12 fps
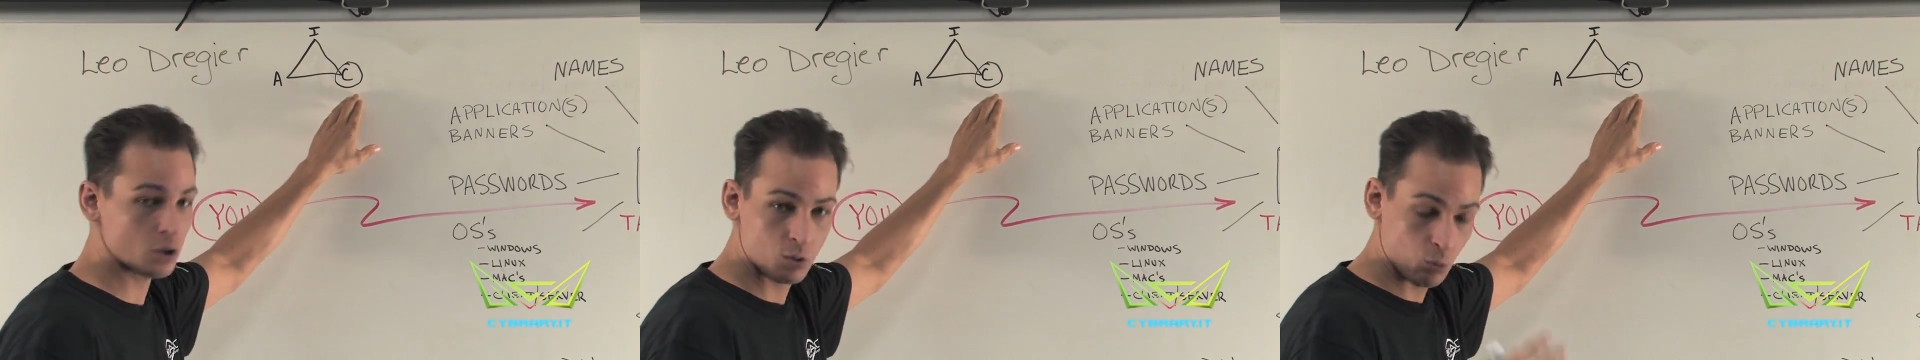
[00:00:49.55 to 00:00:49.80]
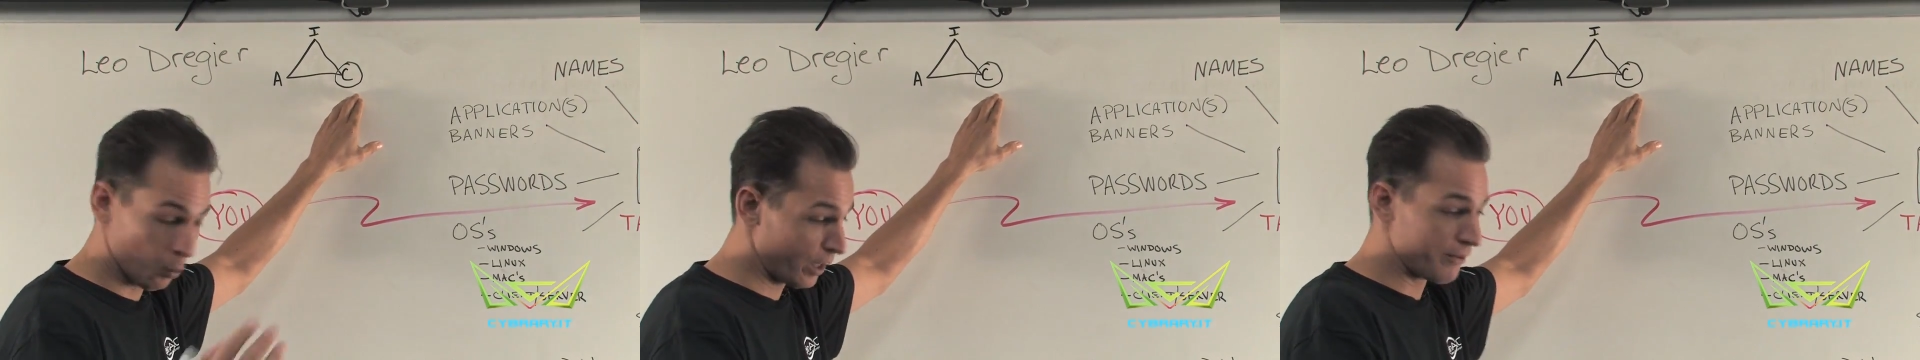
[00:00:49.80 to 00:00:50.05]

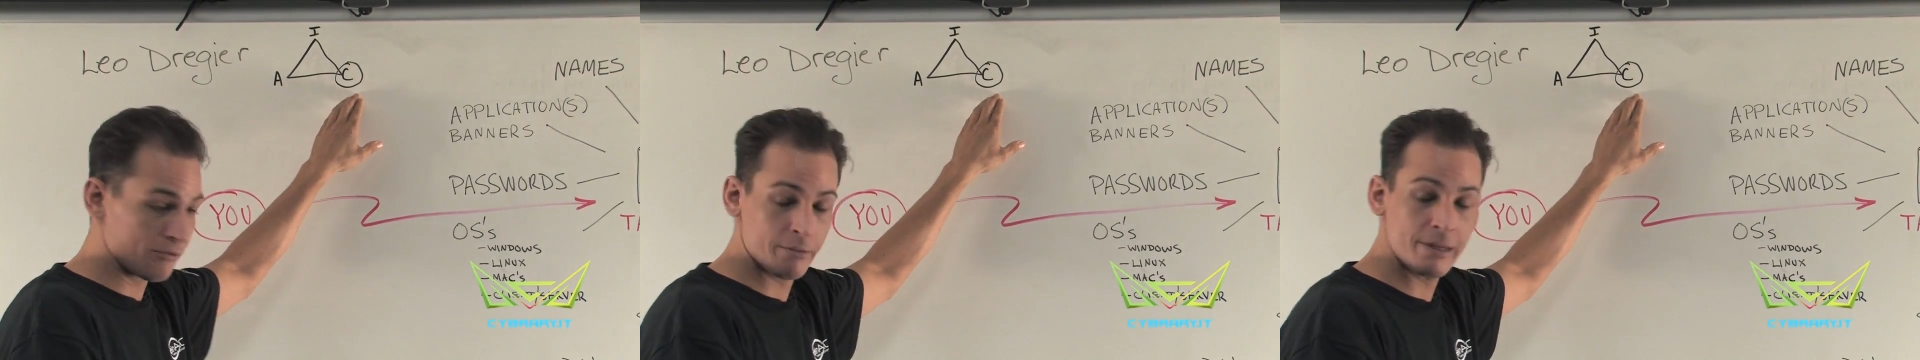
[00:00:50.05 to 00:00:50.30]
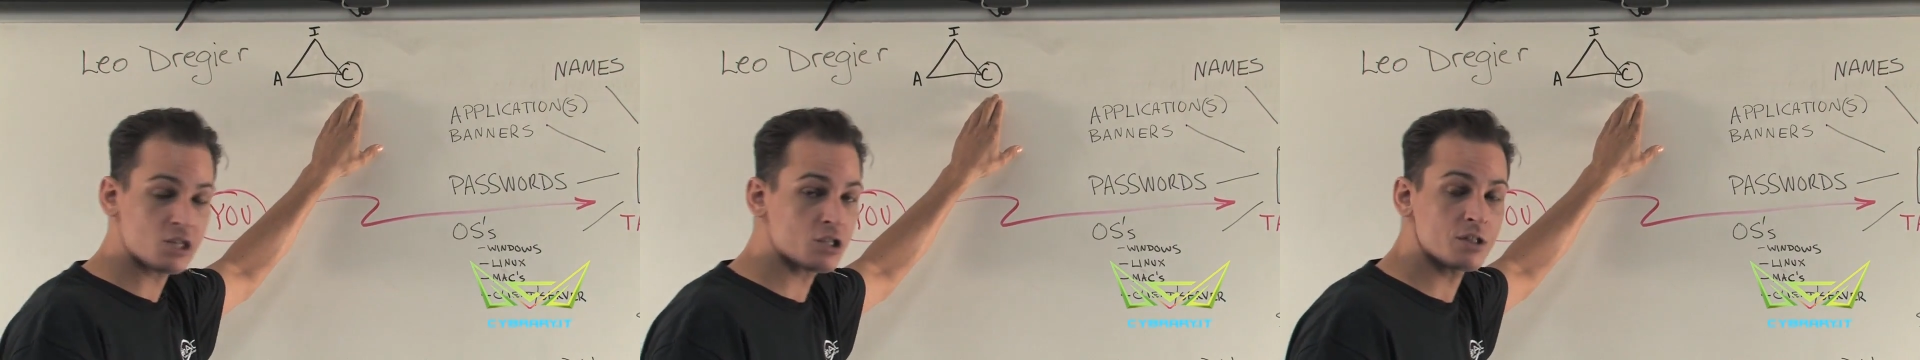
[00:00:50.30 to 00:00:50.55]
what
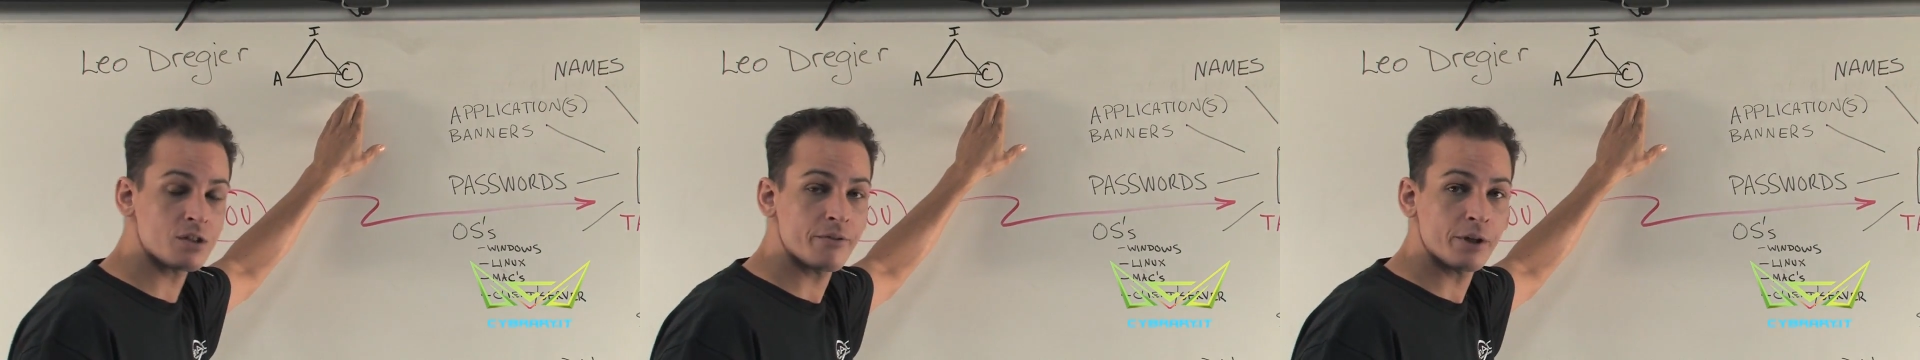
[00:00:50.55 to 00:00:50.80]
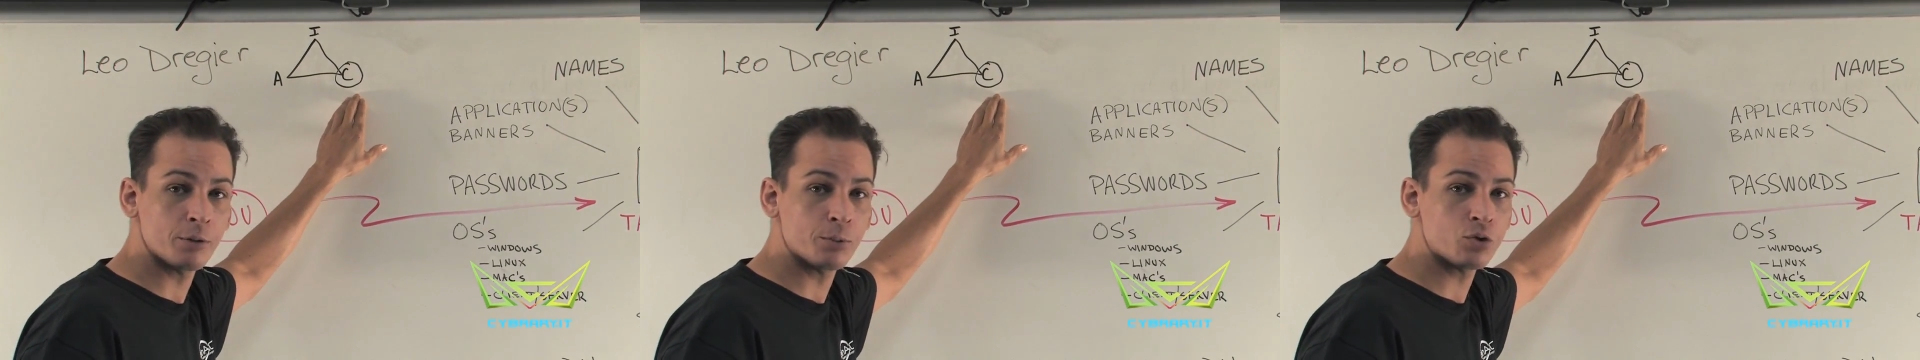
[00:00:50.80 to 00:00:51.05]
information is
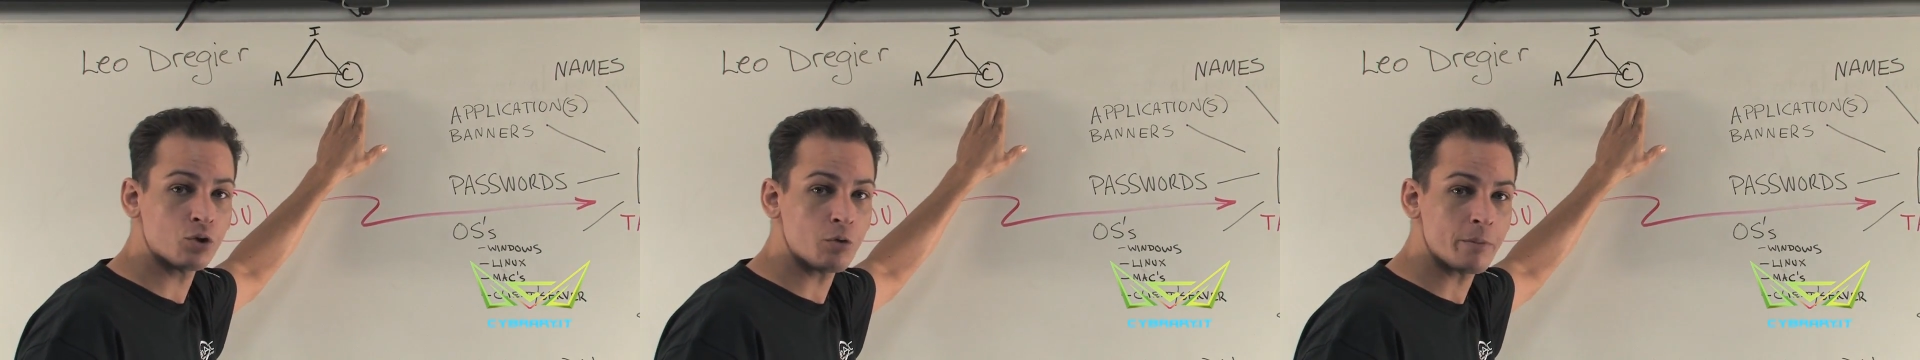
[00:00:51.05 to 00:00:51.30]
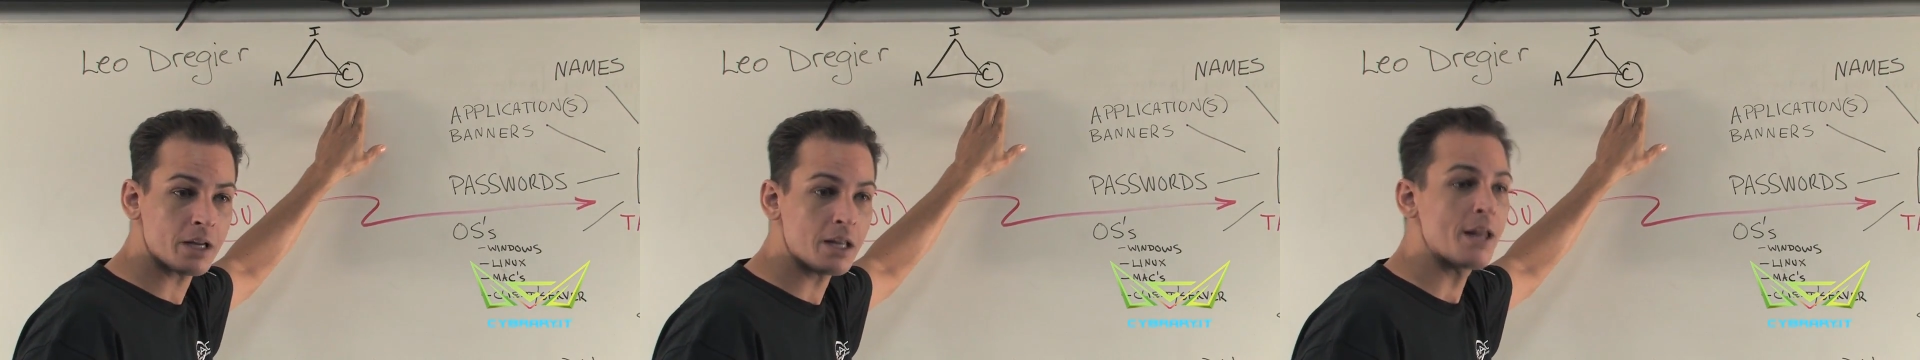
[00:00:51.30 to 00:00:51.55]
available to
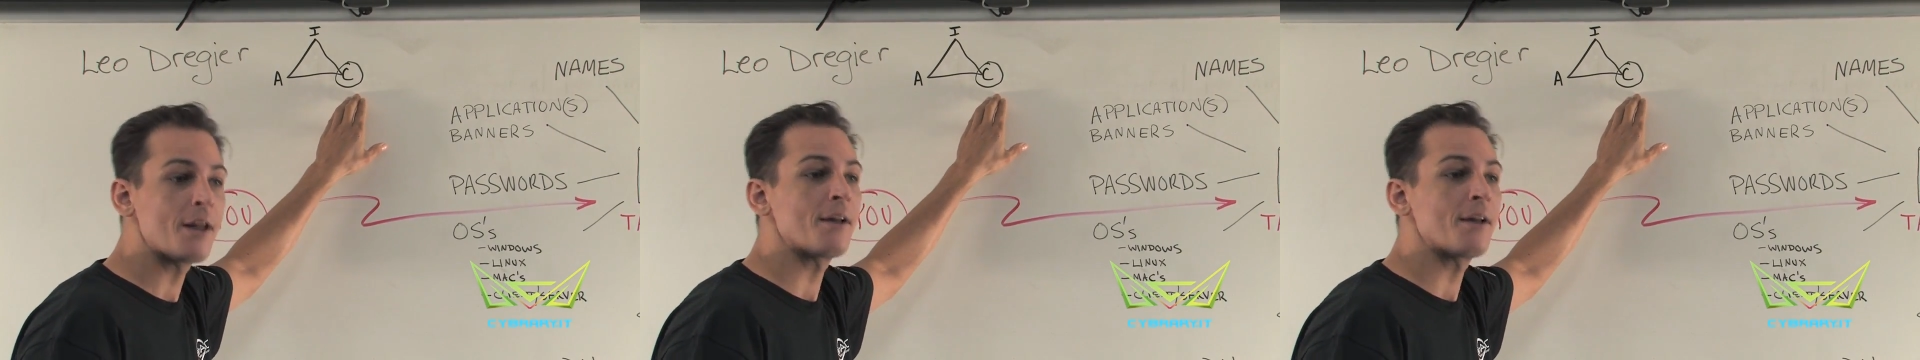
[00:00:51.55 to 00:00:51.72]
me,